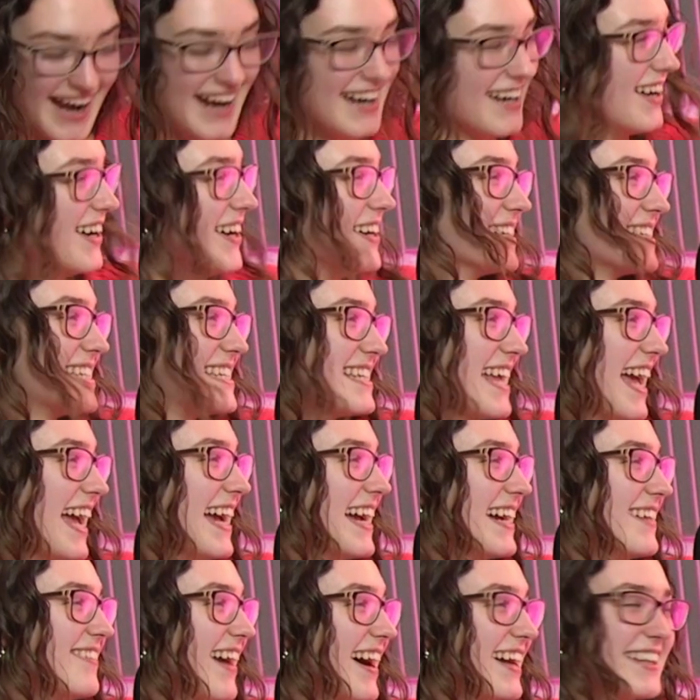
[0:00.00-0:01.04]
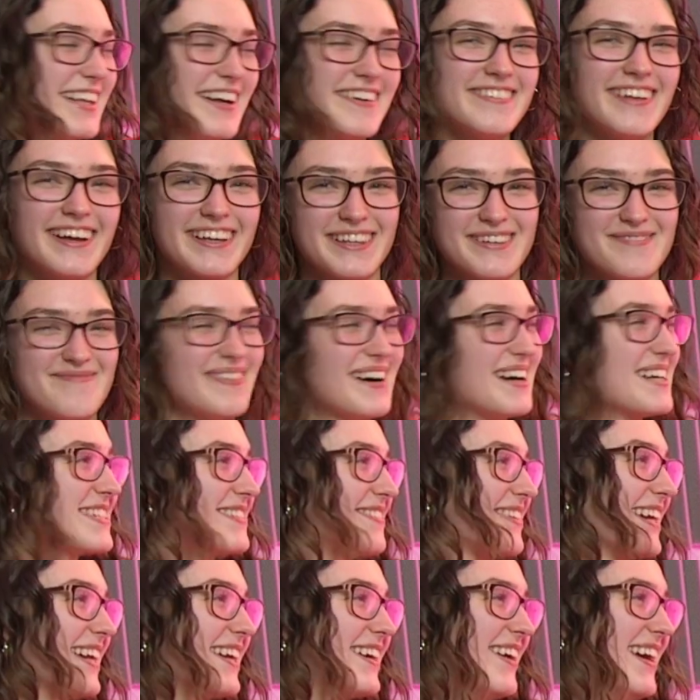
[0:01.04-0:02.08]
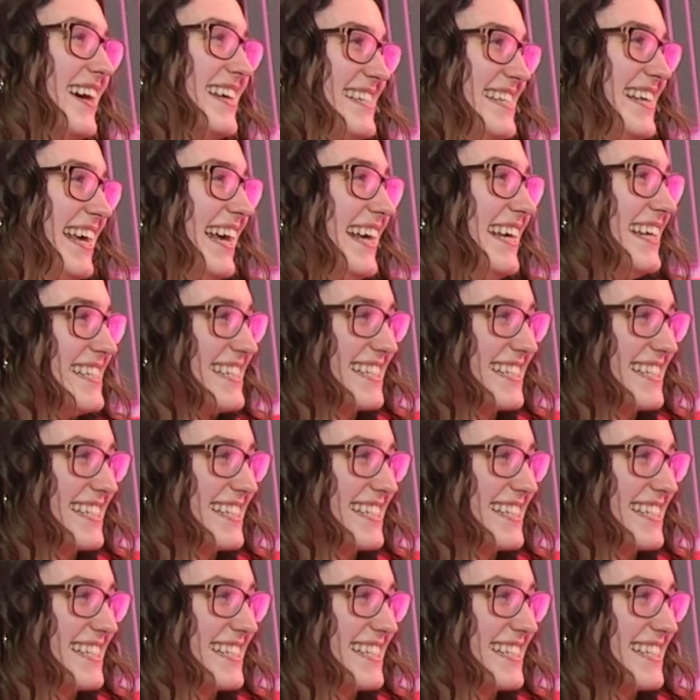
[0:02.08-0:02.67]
I know, same. I love like the BuzzFeed quizzes.